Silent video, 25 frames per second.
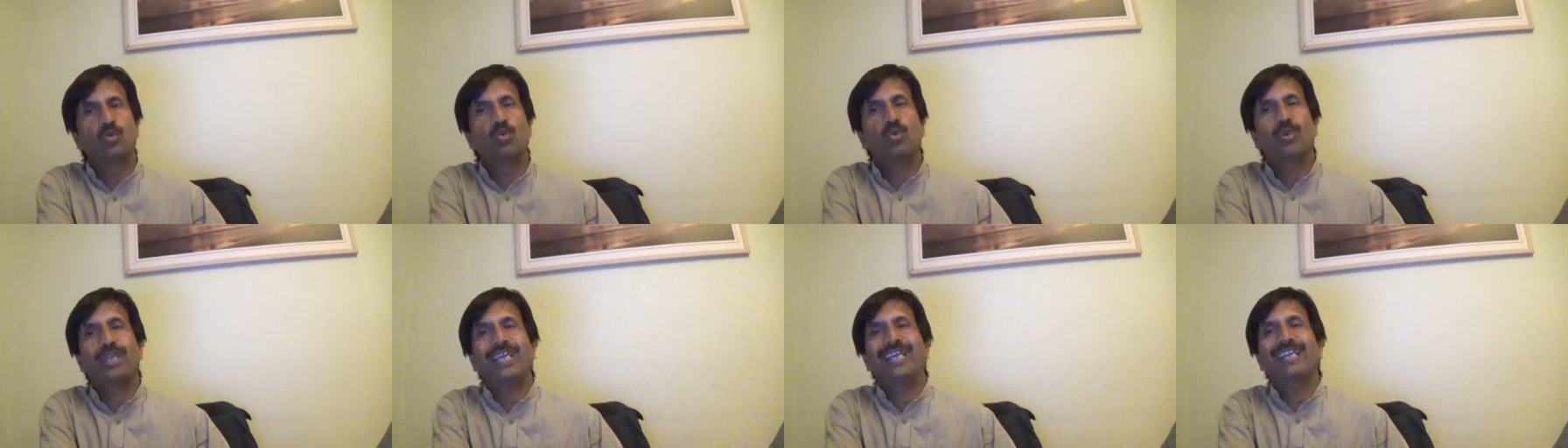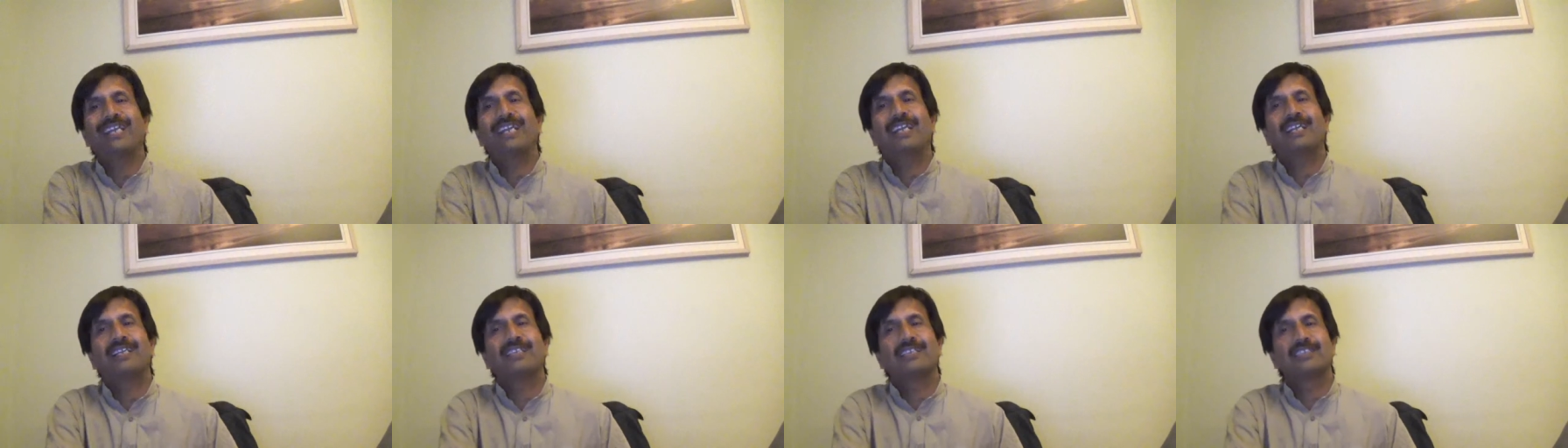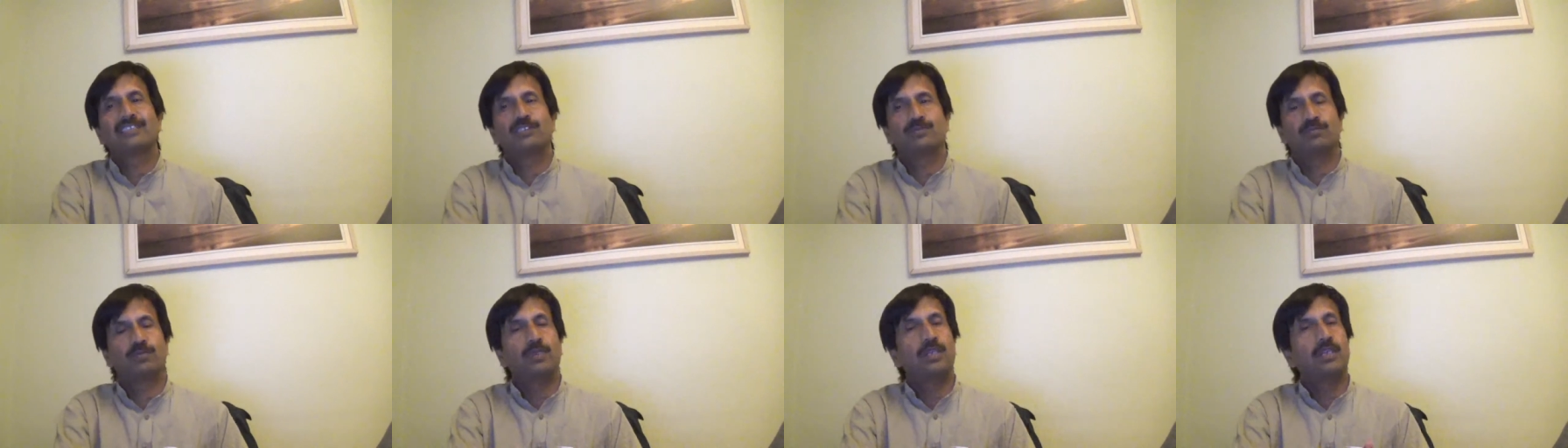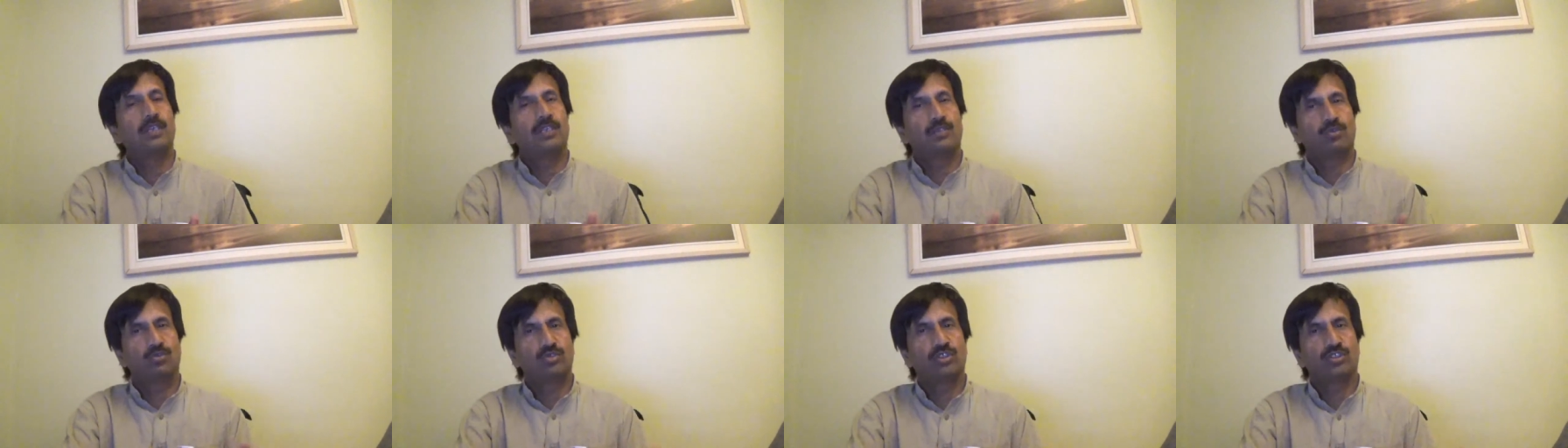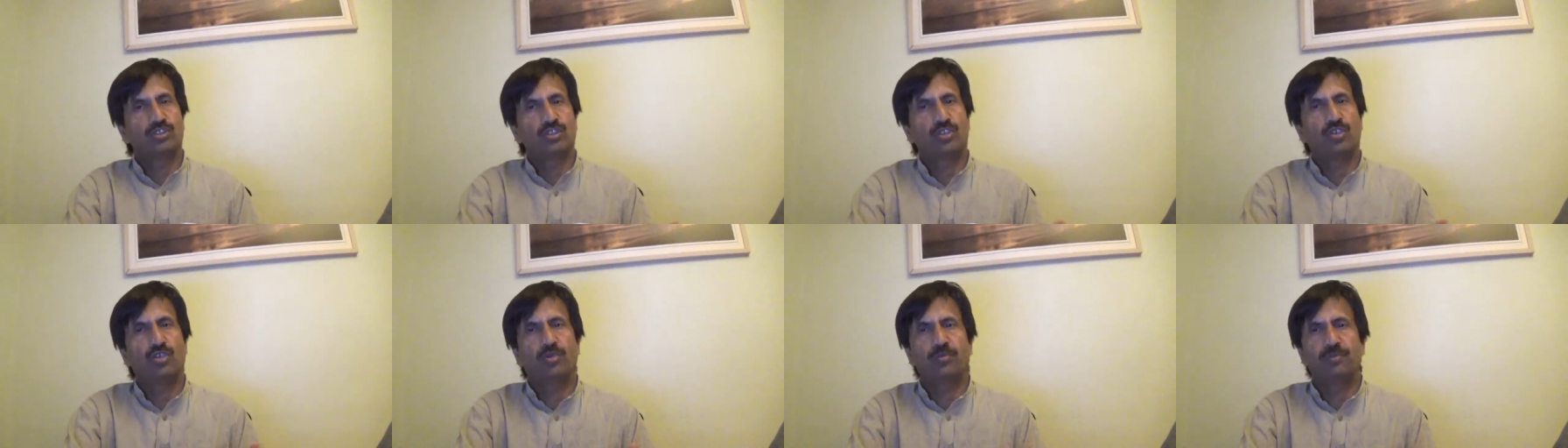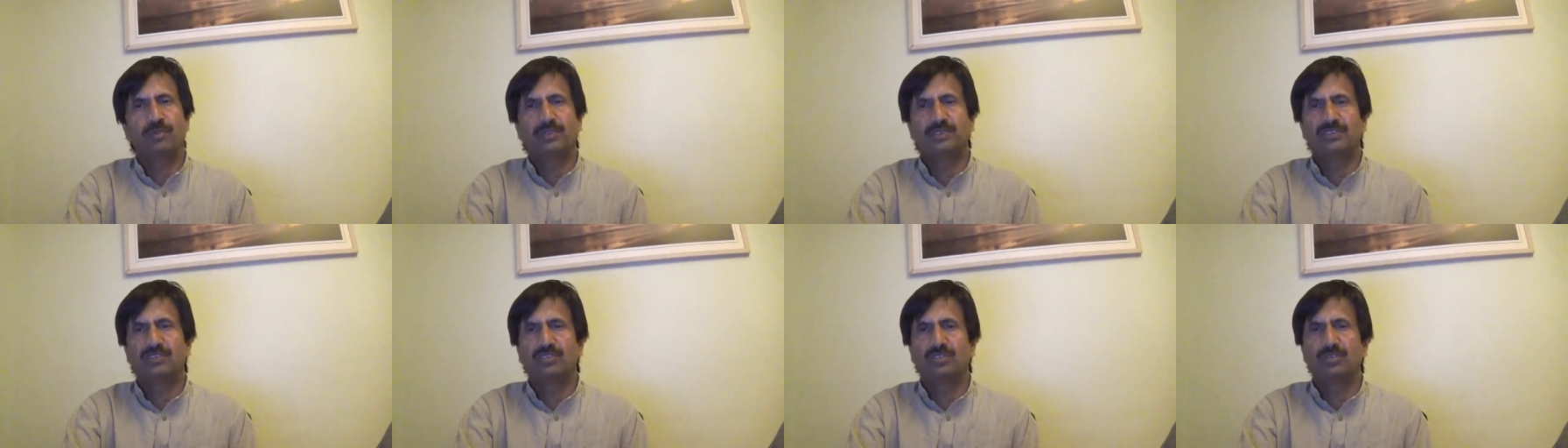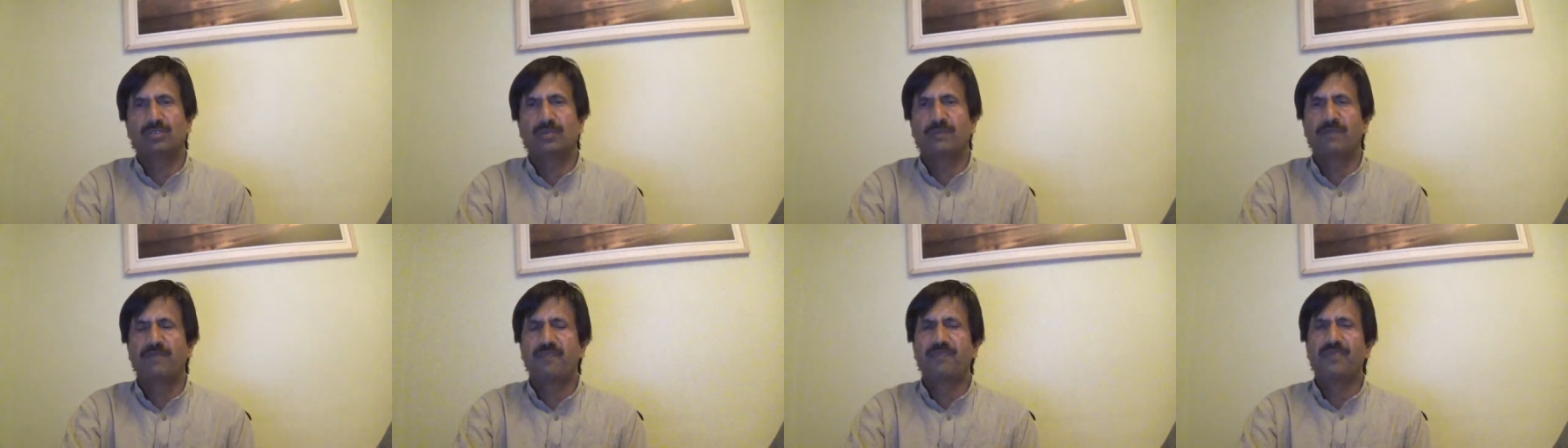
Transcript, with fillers: who cannot respond to the therapies you know